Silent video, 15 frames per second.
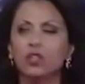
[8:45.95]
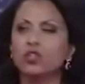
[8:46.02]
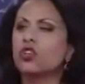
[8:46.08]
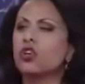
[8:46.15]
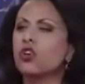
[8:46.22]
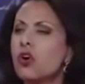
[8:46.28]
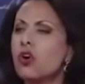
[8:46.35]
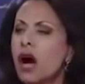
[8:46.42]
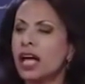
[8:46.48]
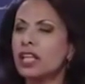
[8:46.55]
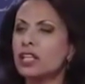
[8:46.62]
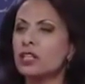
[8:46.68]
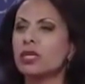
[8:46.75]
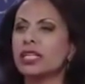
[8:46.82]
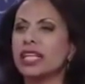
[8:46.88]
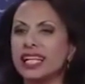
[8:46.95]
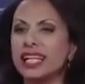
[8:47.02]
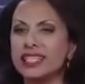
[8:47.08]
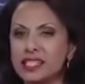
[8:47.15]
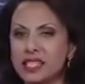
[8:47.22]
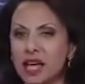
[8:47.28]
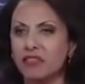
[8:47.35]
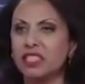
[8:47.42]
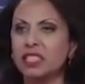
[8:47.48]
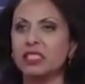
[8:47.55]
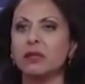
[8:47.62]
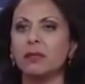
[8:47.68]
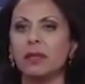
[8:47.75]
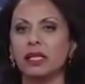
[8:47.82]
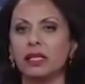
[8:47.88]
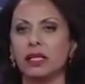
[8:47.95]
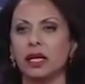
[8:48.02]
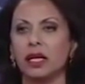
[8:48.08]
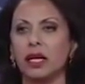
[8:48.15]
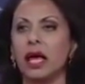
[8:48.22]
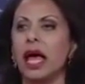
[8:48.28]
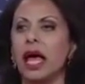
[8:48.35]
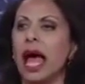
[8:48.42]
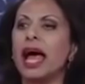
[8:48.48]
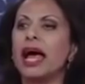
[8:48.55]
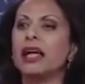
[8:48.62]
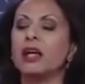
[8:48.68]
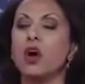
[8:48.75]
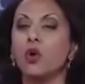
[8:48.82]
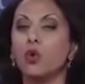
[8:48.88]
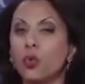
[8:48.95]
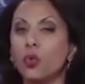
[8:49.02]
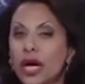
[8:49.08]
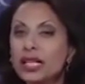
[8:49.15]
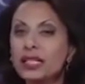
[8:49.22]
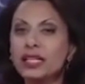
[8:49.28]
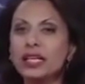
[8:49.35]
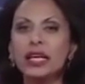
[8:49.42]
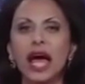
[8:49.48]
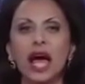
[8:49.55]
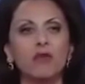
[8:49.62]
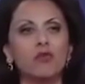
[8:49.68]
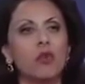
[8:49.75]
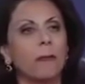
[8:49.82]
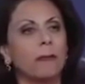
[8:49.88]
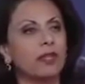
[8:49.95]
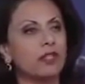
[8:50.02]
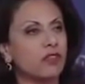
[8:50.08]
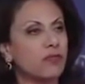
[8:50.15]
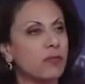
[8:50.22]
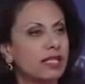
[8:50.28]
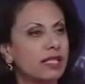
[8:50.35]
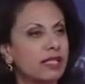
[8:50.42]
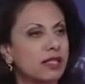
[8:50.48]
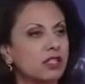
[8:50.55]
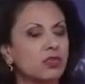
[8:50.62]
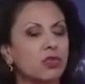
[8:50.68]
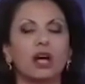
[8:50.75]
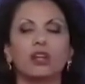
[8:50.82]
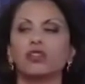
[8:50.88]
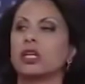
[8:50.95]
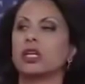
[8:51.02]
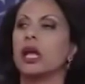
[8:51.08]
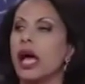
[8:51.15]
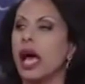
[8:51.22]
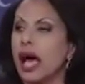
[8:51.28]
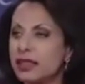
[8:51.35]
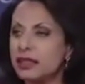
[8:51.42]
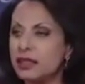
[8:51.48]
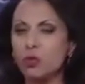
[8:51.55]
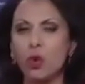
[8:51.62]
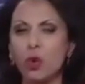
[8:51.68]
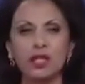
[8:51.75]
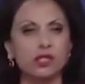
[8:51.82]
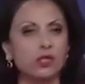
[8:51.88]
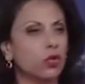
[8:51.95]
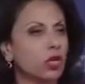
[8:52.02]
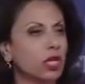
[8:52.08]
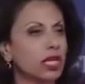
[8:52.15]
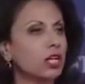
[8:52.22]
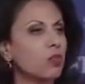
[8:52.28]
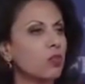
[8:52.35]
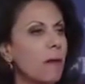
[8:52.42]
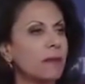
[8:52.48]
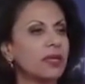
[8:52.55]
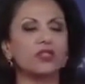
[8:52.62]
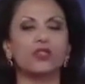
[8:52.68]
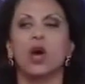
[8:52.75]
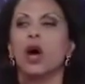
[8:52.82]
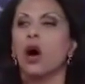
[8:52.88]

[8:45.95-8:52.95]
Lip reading: 270 million. And we didn't have weapons of mass destruction, and there was nuclear weapons.